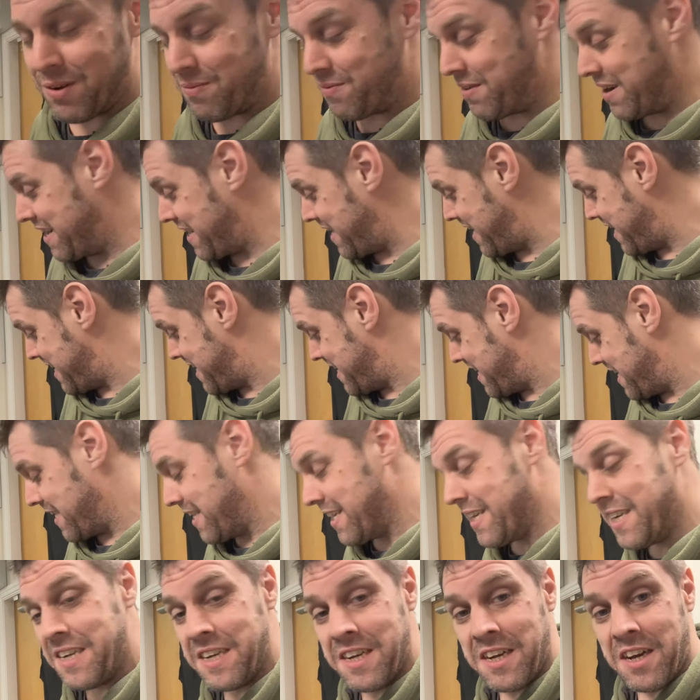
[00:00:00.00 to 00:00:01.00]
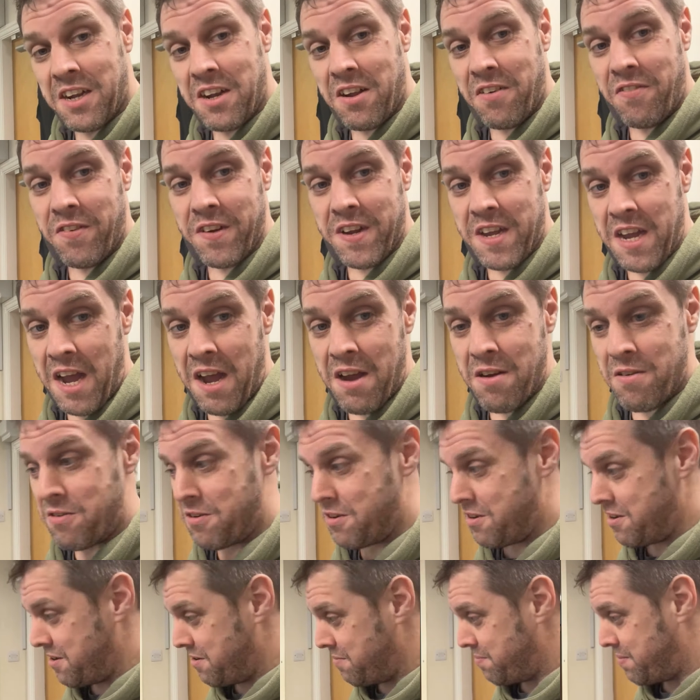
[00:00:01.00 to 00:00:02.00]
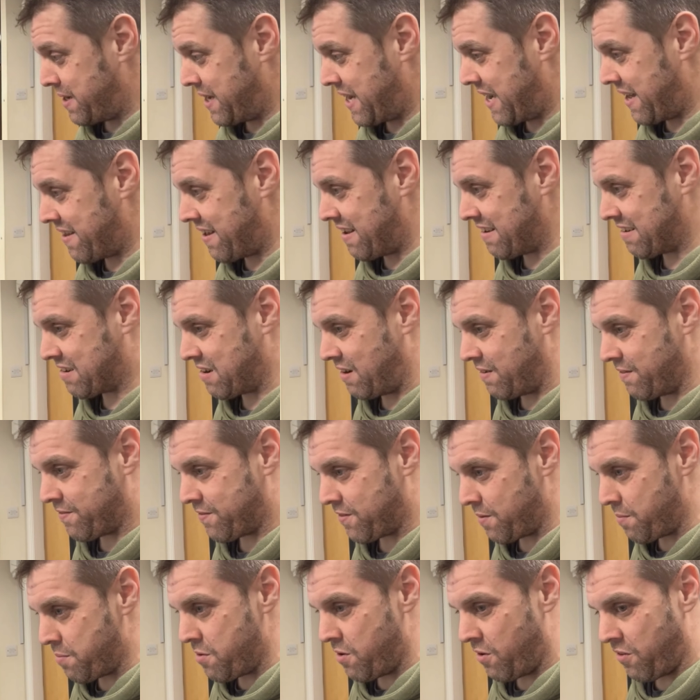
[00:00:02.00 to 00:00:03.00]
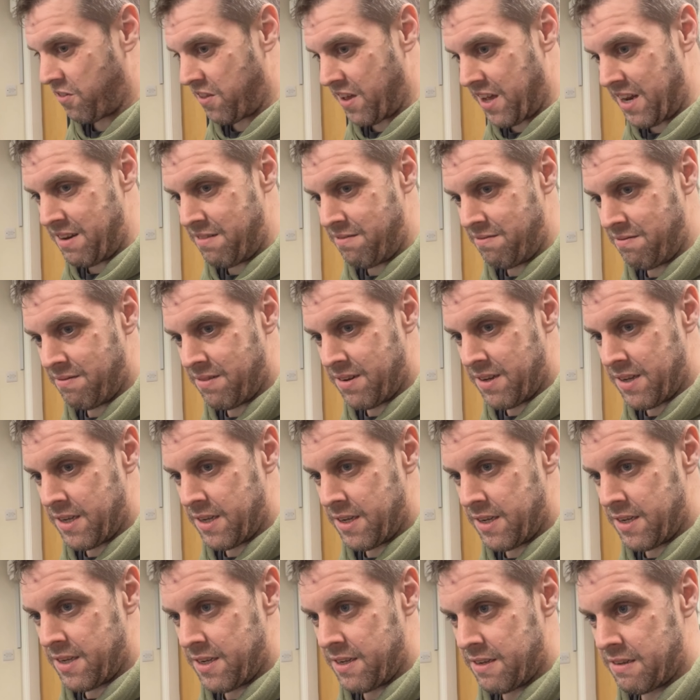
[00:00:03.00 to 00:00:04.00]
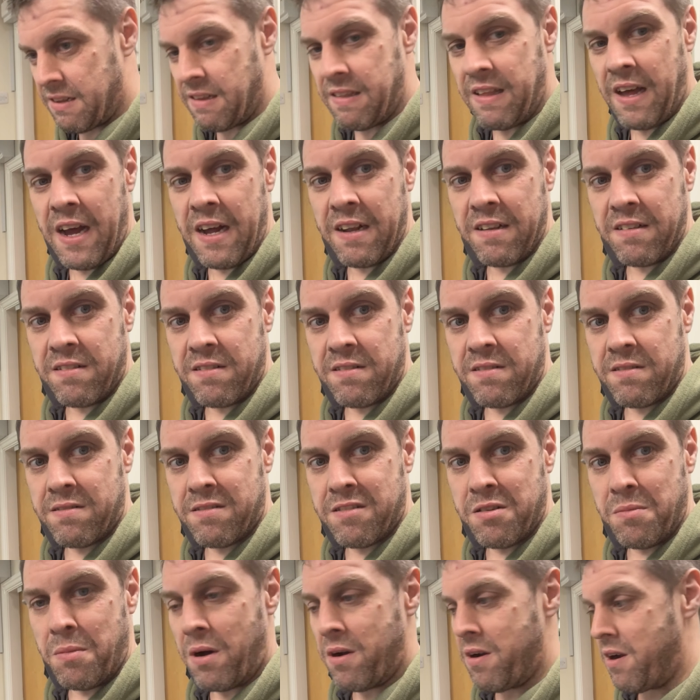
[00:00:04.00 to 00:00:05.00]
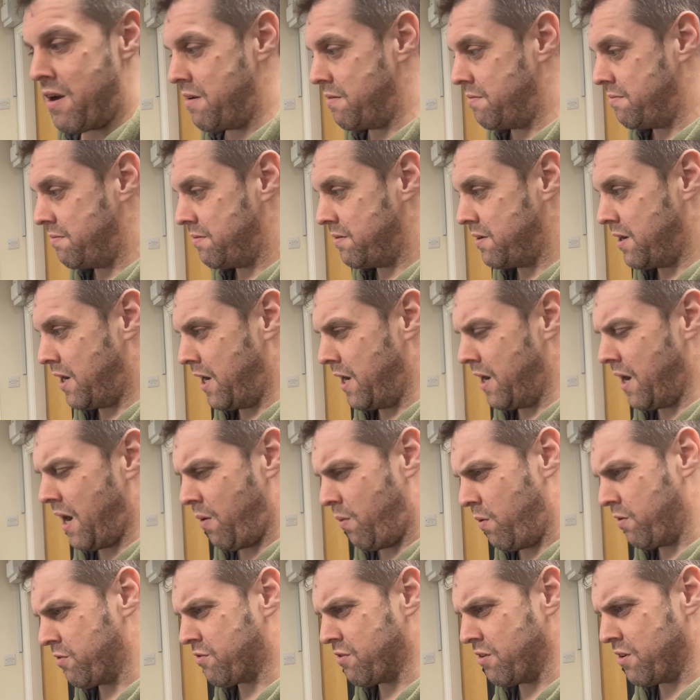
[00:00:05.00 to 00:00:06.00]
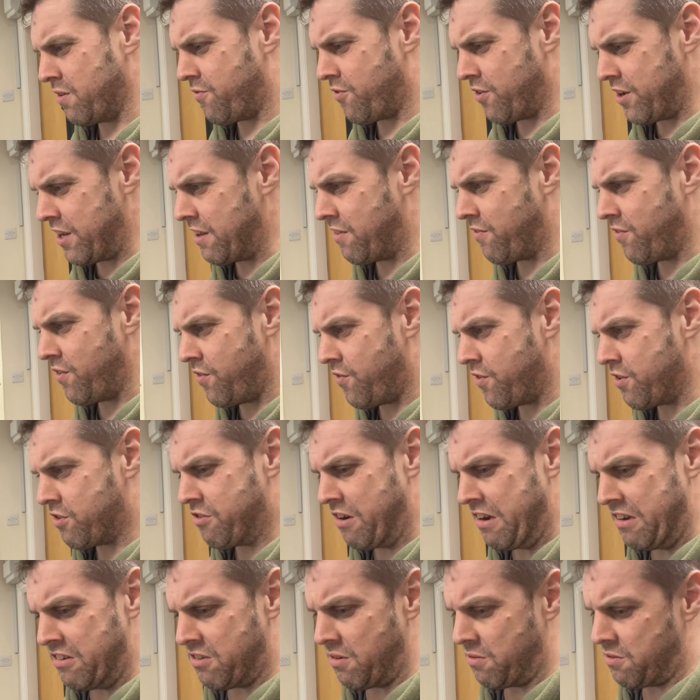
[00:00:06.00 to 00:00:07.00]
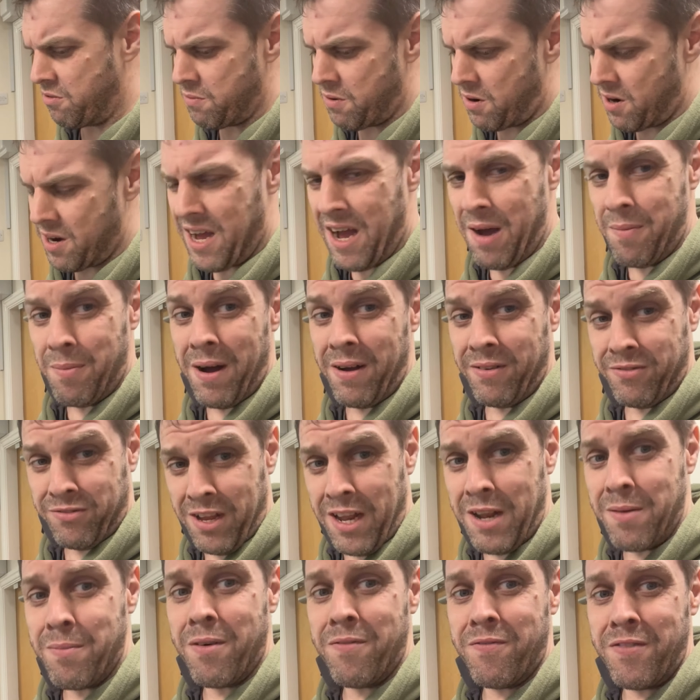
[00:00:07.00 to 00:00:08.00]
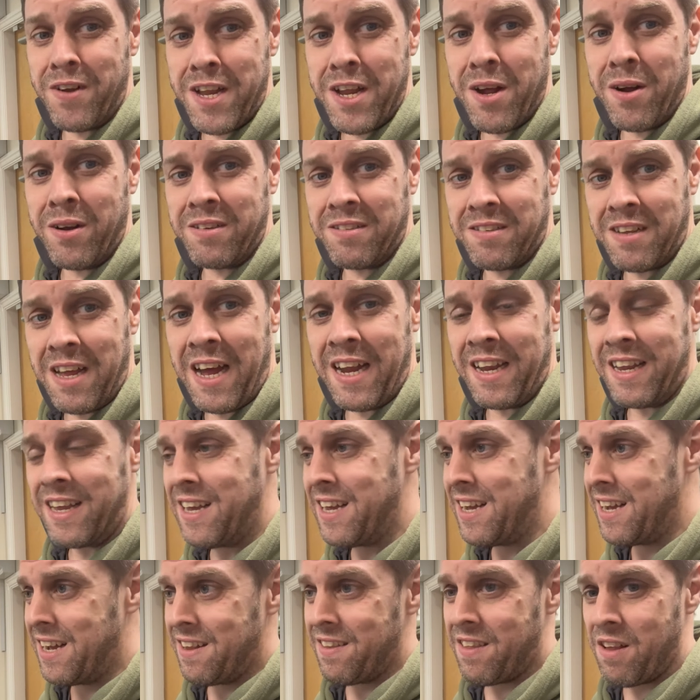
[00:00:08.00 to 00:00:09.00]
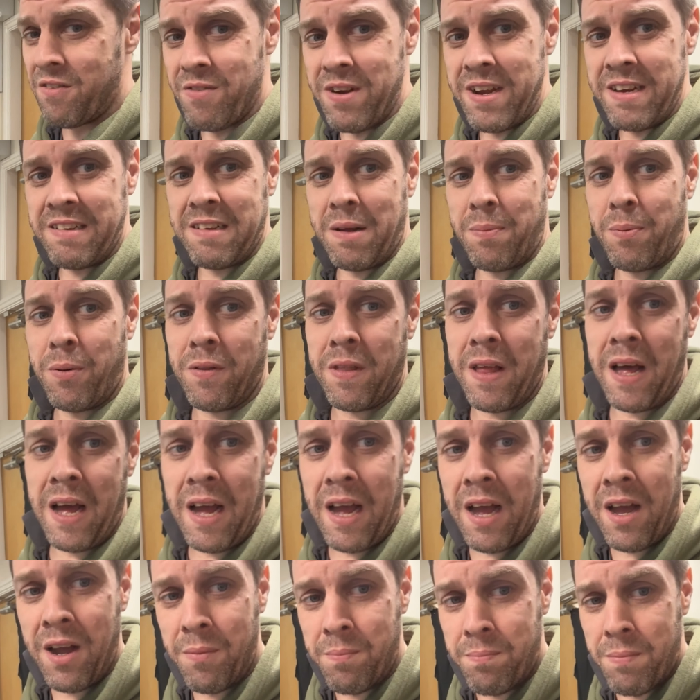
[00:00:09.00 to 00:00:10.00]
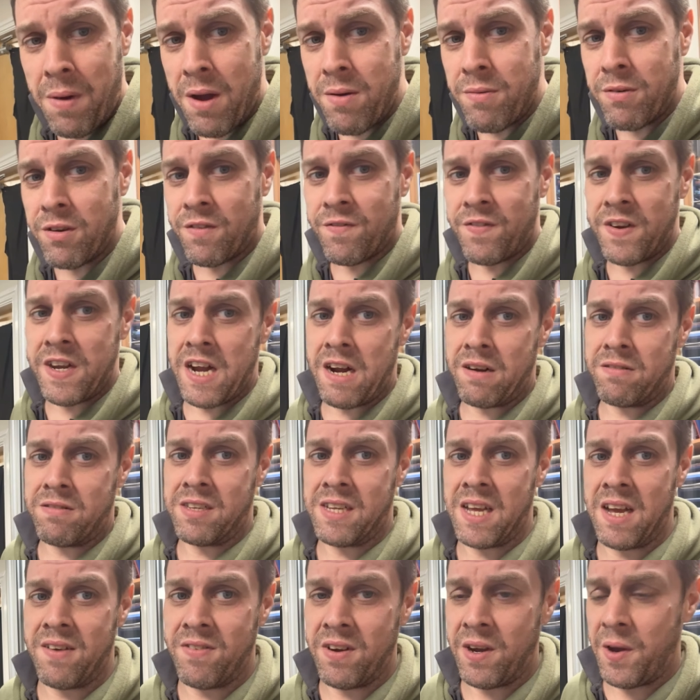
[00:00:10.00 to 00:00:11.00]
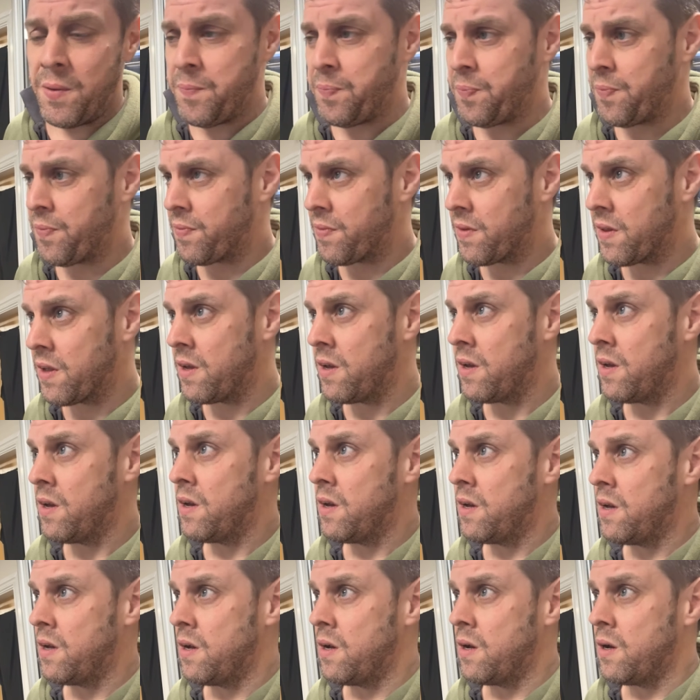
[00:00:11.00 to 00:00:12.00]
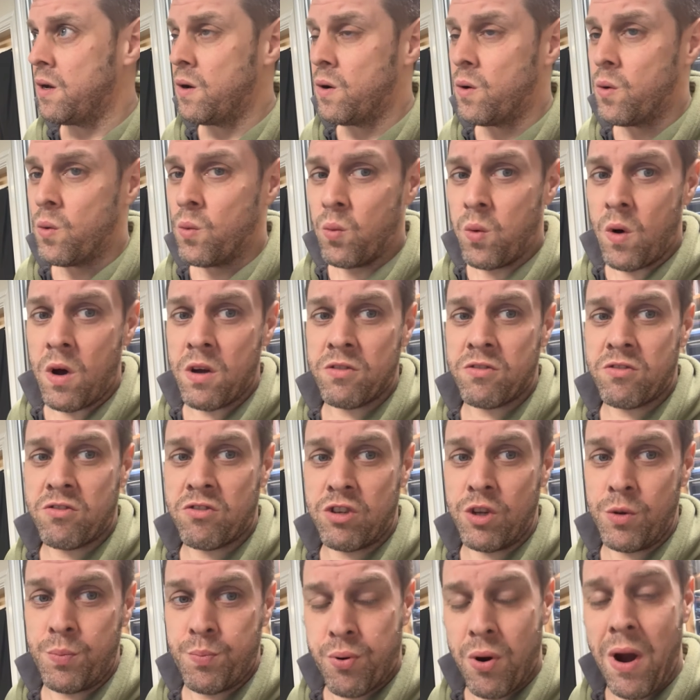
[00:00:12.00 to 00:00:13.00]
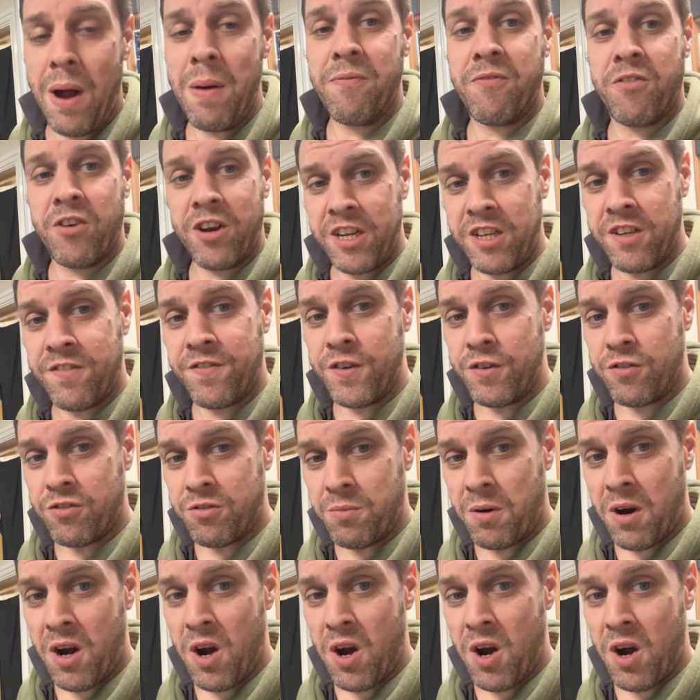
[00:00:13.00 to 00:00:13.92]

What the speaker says: ready, and off I go. But yeah, that's gone from nothing to that tomorrow. I was going for an interview for a trade job tomorrow now, but I've sent them a video instead. The reason I put that motors video together was to prep for an interview tomorrow